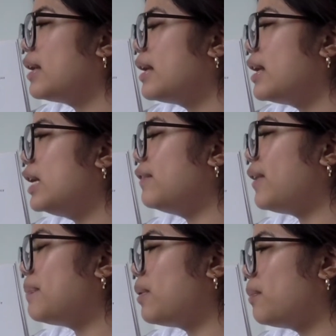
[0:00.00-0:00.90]
If
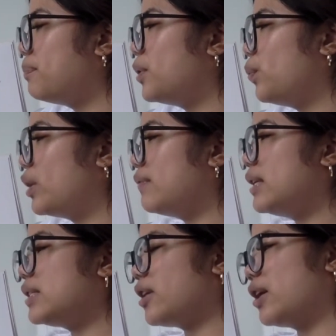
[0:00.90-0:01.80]
I put one of
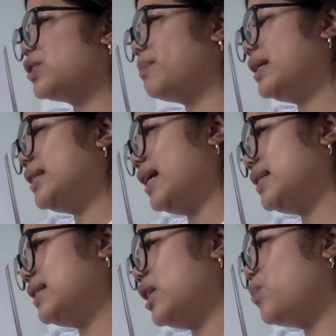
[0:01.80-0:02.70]
these cards on my
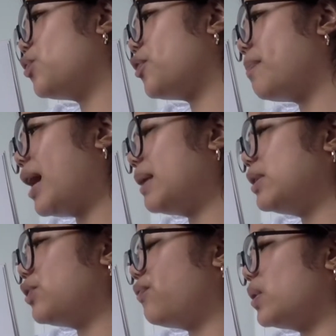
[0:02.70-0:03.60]
desk, it will remind me
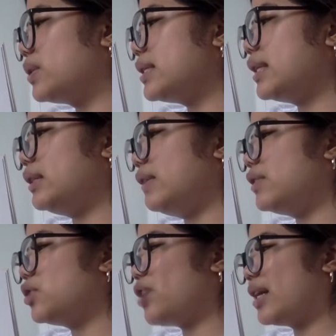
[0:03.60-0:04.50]
to focus and leave
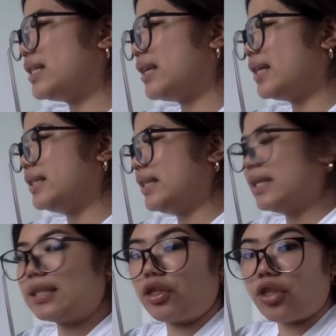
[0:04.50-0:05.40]
distracting
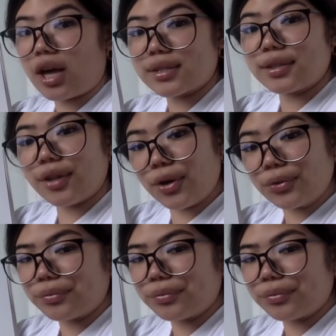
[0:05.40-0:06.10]
ideas and thoughts alone.